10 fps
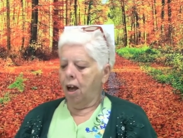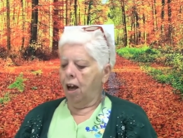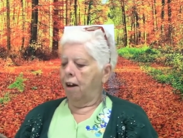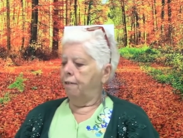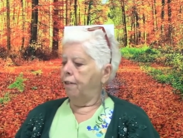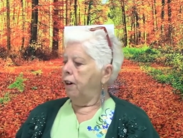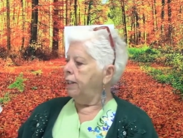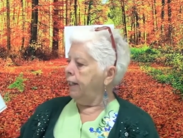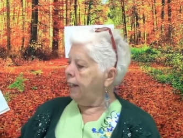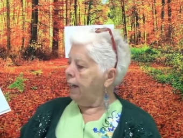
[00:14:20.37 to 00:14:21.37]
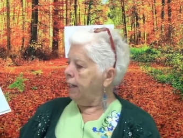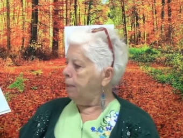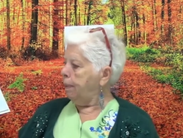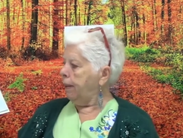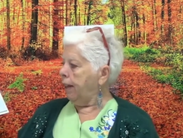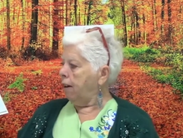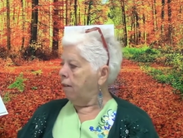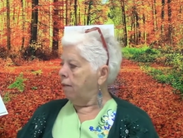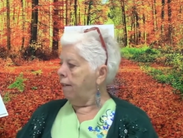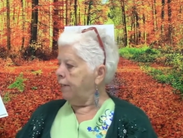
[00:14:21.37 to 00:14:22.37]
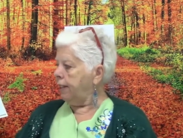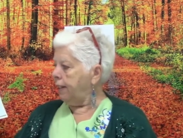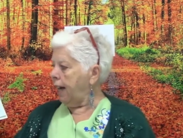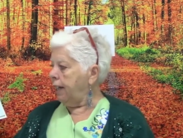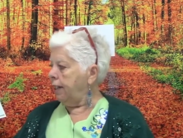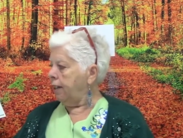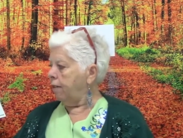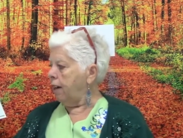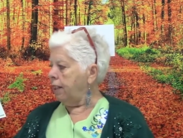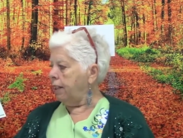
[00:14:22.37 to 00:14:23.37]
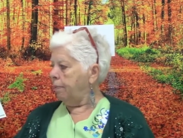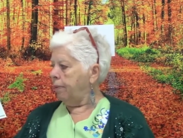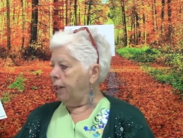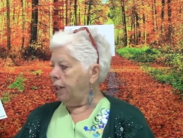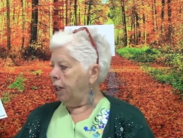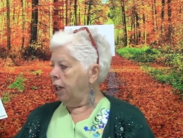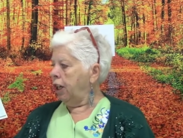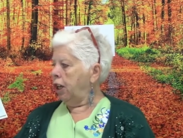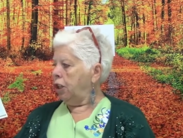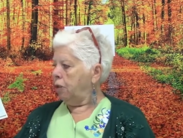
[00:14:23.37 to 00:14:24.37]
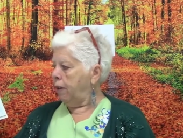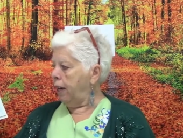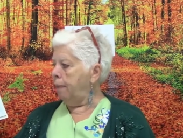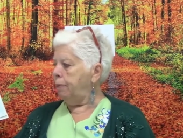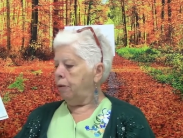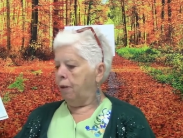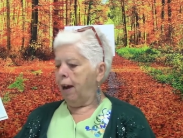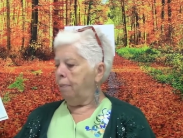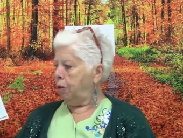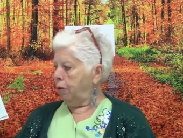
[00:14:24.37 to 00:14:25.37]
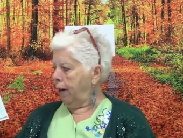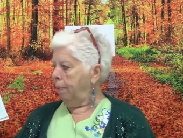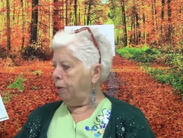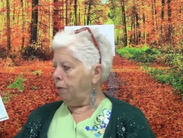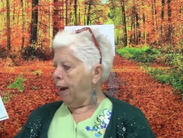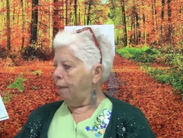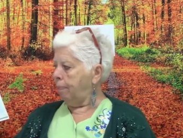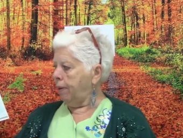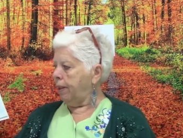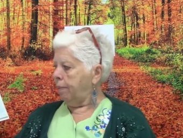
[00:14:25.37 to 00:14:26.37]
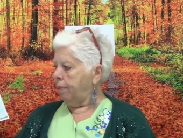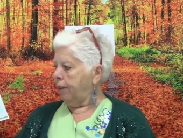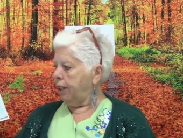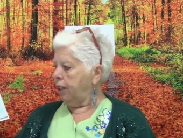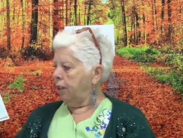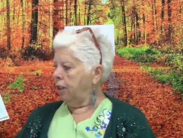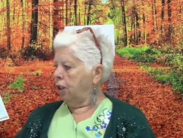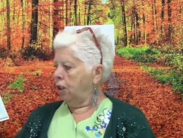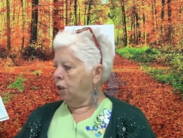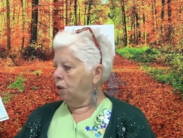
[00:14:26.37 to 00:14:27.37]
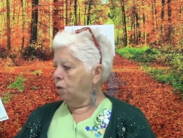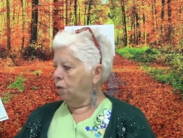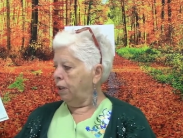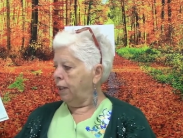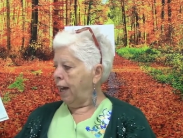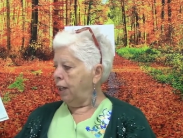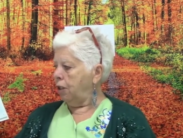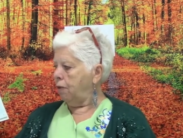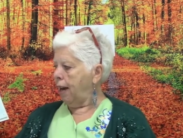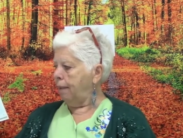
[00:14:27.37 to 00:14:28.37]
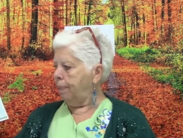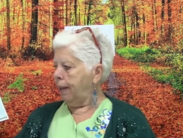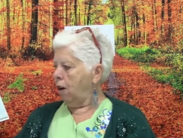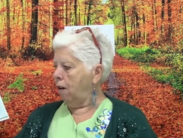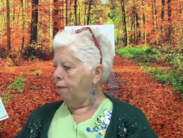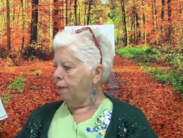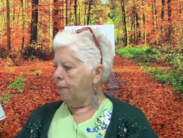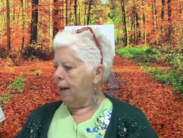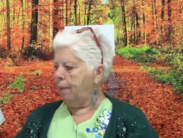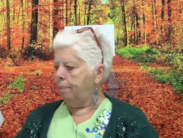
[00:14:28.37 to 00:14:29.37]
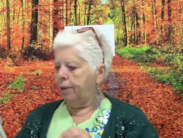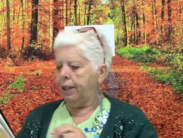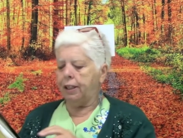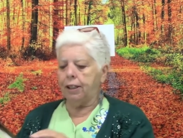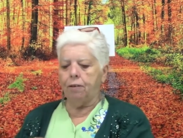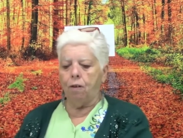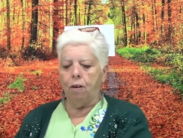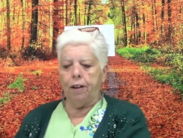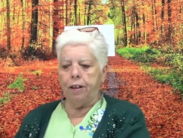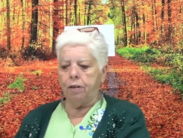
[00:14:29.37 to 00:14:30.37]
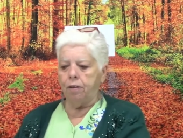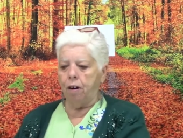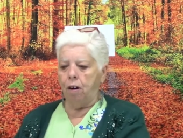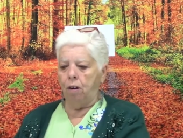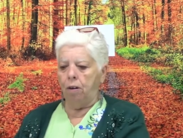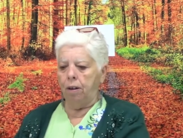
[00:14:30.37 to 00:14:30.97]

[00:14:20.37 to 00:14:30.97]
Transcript: First, the youngest Billy Goat Gruff decided to cross the bridge. Trip, trap, went the bridge. Who's that trapping over my bridge? Roared the troll.